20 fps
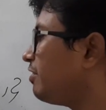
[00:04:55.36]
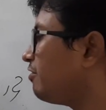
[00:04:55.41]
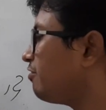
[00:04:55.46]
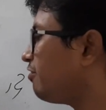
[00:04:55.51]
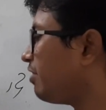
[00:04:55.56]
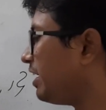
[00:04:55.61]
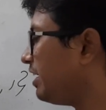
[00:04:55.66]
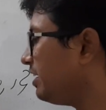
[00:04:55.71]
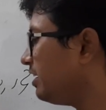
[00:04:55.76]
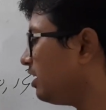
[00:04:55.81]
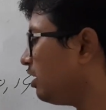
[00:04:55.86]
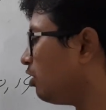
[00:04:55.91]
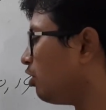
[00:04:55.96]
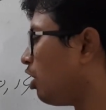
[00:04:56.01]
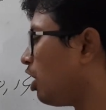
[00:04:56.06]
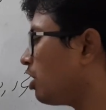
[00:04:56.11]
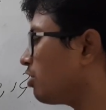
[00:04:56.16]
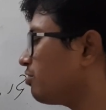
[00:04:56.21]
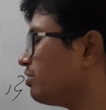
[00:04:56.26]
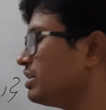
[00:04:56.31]
find a
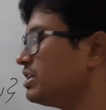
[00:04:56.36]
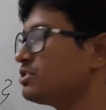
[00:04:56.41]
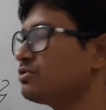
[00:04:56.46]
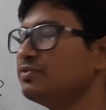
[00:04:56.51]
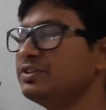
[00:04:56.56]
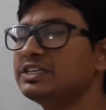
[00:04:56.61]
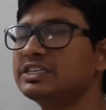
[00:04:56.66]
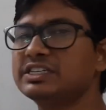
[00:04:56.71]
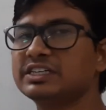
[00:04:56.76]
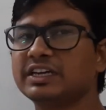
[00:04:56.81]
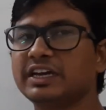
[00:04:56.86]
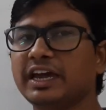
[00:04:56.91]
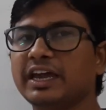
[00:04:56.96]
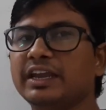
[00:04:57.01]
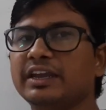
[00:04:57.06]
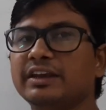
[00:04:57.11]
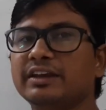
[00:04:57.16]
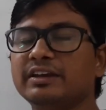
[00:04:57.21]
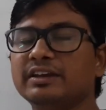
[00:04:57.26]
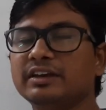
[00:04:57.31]
language which
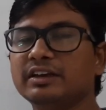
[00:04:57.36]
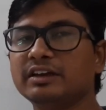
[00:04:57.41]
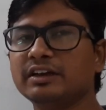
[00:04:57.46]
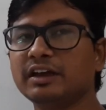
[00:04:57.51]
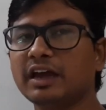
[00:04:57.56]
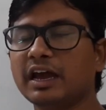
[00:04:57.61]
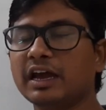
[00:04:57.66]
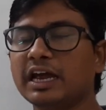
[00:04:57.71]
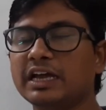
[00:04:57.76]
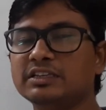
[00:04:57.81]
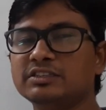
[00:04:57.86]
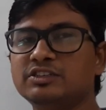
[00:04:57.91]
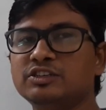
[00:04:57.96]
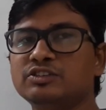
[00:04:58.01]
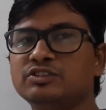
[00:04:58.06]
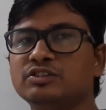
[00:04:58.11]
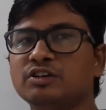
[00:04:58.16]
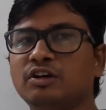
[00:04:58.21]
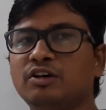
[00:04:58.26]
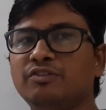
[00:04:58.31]
can
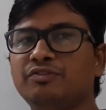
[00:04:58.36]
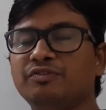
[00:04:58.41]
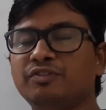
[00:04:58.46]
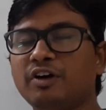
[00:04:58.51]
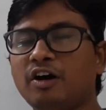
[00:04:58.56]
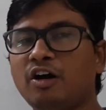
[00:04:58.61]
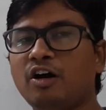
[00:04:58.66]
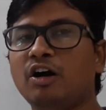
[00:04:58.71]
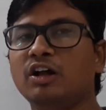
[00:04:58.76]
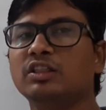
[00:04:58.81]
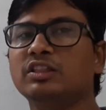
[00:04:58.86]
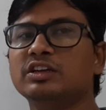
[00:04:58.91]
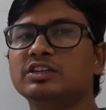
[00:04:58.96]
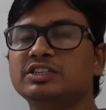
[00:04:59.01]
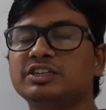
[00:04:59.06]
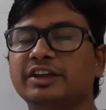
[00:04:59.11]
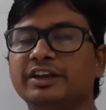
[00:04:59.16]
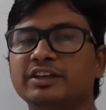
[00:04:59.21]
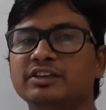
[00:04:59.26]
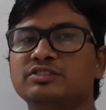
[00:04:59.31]
consist of all the
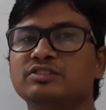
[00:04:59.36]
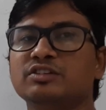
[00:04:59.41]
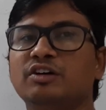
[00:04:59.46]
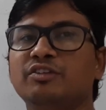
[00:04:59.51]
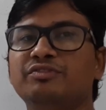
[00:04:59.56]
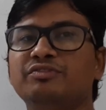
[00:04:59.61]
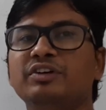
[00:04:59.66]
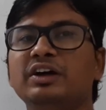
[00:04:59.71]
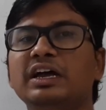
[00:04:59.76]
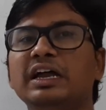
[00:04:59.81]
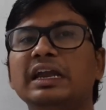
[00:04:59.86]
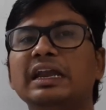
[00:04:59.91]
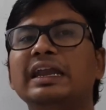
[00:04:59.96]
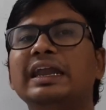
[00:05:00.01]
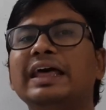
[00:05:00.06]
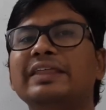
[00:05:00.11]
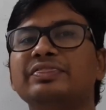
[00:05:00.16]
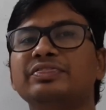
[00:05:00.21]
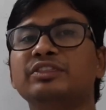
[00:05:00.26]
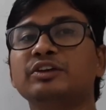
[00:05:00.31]
strings of
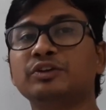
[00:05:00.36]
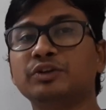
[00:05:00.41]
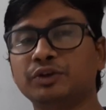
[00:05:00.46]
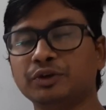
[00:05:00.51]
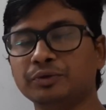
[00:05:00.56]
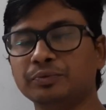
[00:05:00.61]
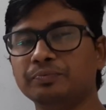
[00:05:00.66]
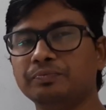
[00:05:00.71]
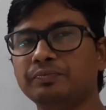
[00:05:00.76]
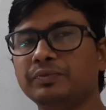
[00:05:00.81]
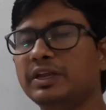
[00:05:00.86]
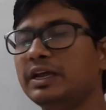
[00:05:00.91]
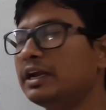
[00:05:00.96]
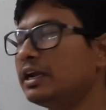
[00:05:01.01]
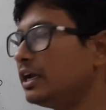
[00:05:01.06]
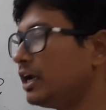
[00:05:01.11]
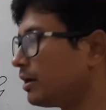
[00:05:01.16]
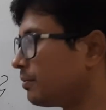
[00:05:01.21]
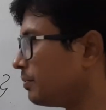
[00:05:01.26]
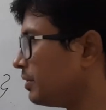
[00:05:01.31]
length 2.
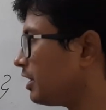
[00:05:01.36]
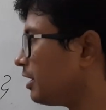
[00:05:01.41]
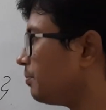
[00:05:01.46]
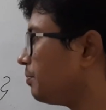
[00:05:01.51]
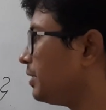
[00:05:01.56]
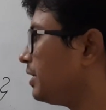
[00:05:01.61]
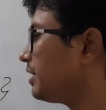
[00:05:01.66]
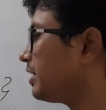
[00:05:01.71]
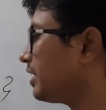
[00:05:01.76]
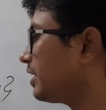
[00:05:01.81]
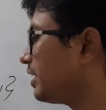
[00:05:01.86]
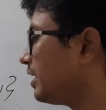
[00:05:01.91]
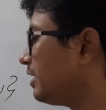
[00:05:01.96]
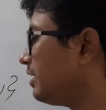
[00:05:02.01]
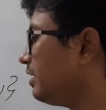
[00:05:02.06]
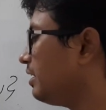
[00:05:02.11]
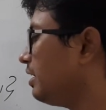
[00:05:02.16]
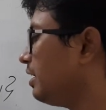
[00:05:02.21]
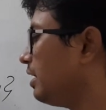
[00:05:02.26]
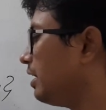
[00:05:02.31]
Let me repeat
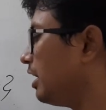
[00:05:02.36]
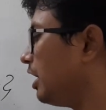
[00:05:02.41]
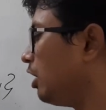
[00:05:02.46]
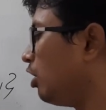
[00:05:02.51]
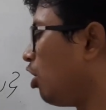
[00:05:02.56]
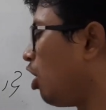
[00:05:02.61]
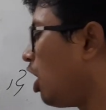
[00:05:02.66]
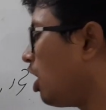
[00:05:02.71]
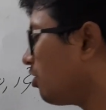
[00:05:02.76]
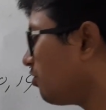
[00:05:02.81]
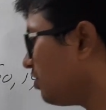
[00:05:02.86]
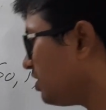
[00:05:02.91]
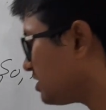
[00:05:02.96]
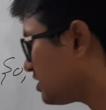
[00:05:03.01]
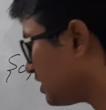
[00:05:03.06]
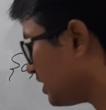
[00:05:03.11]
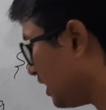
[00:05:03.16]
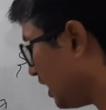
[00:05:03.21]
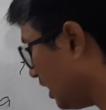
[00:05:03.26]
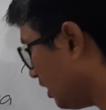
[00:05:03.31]
again. A language
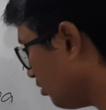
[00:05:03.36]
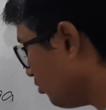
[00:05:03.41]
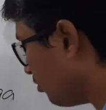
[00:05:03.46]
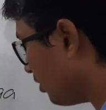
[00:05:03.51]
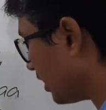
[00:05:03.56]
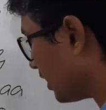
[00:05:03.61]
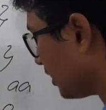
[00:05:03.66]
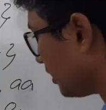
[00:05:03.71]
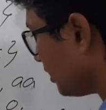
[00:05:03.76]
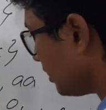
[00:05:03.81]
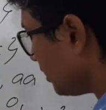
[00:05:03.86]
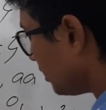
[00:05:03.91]
L1